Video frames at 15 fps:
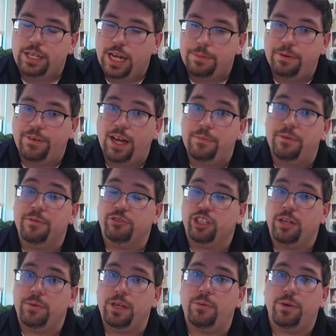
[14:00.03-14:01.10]
type of
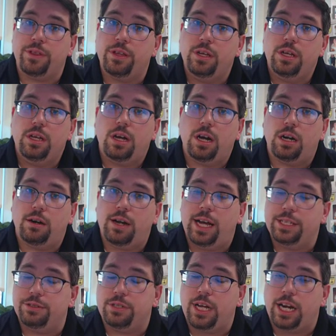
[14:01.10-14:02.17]
hypovolemia with our
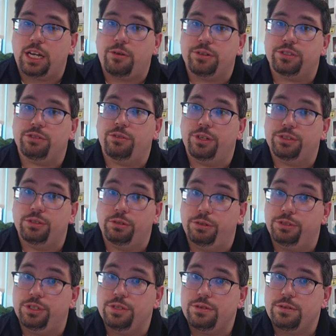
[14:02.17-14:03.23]
isotonic crystalloid
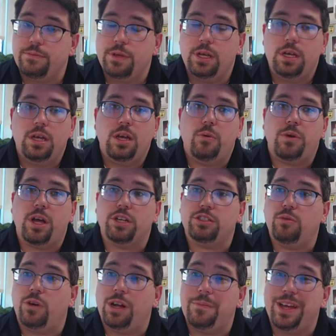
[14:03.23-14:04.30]
solutions. We
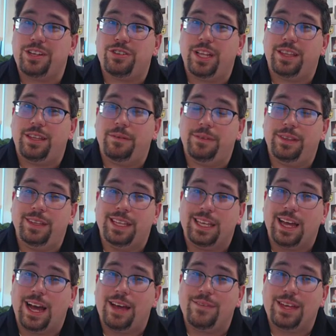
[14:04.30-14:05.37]
also want to make sure that the,
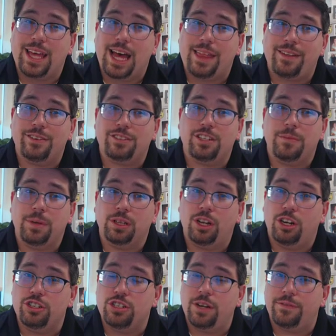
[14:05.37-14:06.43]
the IV catheter is going to be
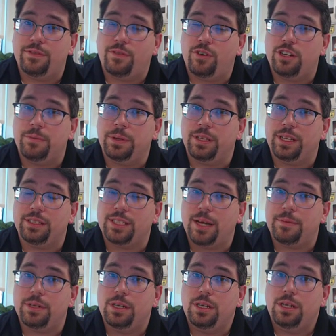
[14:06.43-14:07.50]
large enough for it to be able to
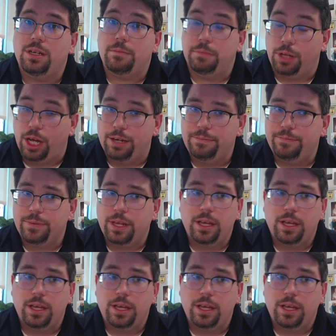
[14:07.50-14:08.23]
accept blood.